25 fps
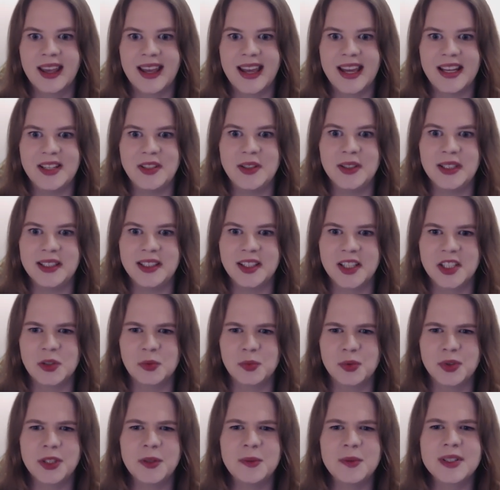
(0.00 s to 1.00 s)
And you can ask
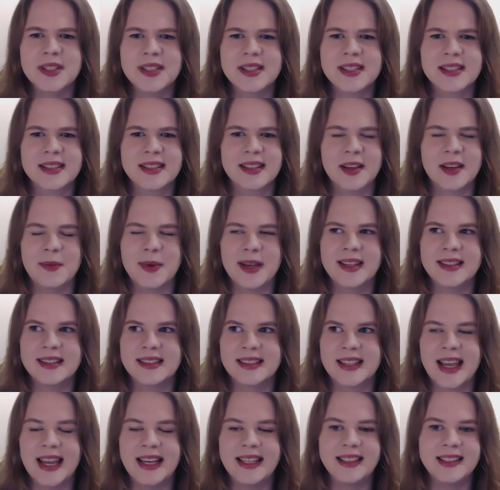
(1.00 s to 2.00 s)
pretty much about
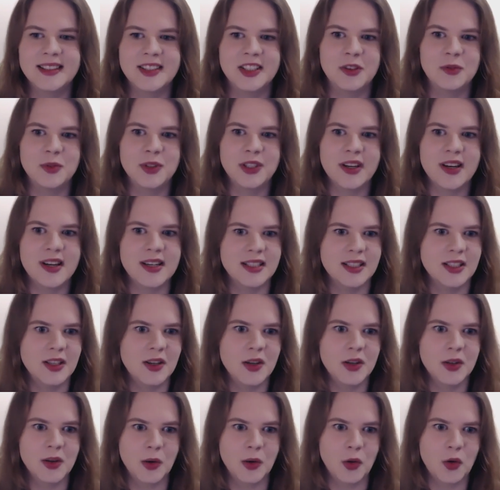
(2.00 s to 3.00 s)
anything regarding
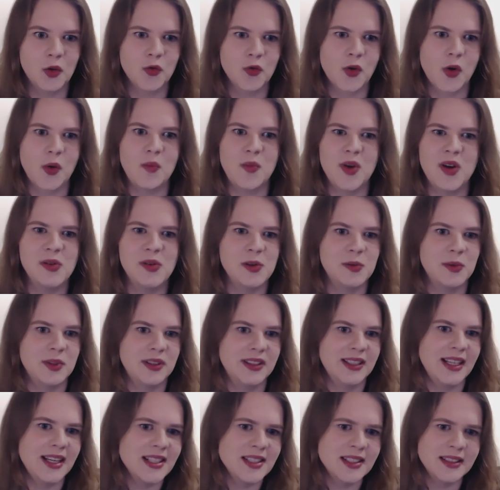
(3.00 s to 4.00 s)
urql, from
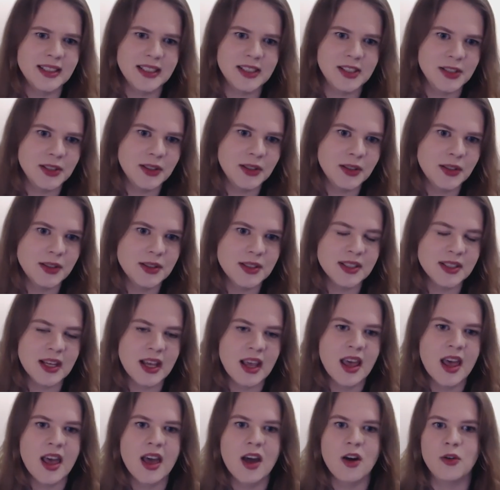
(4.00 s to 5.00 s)
implementation issues,
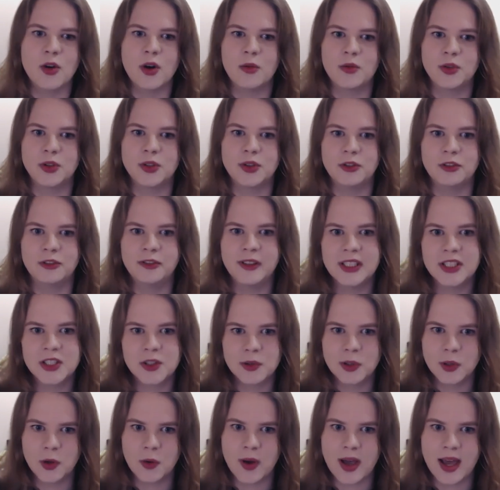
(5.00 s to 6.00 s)
off to feature
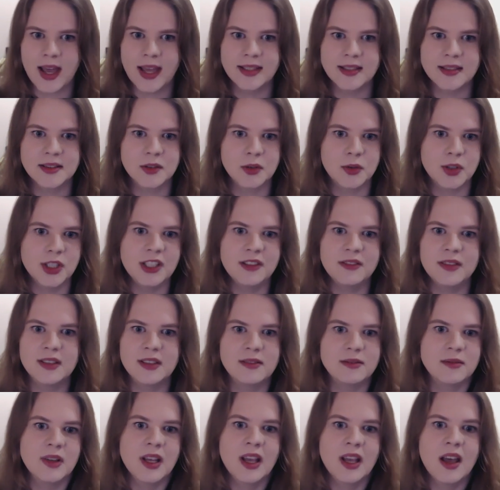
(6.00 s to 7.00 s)
requests, or even
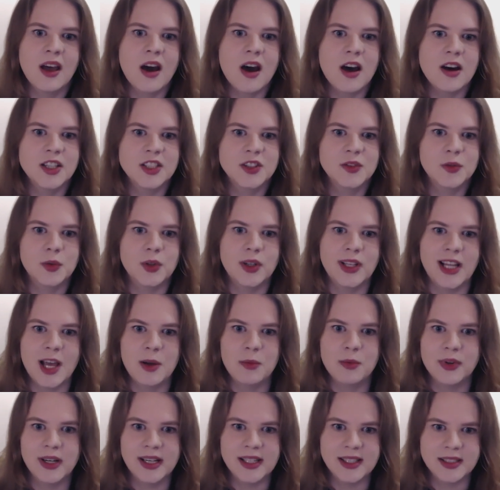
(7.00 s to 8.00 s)
ask for
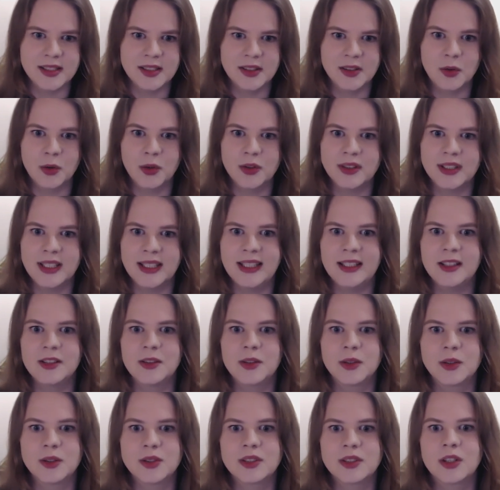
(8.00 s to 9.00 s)
elaboration on the
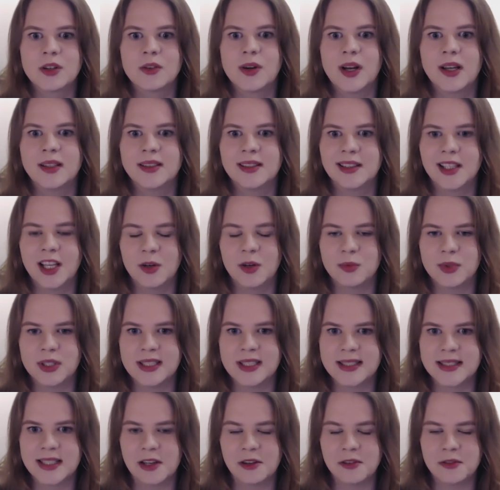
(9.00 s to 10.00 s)
ethos around the library
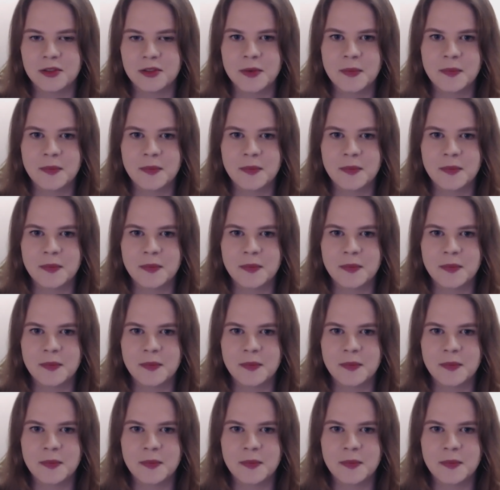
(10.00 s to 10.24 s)
itself.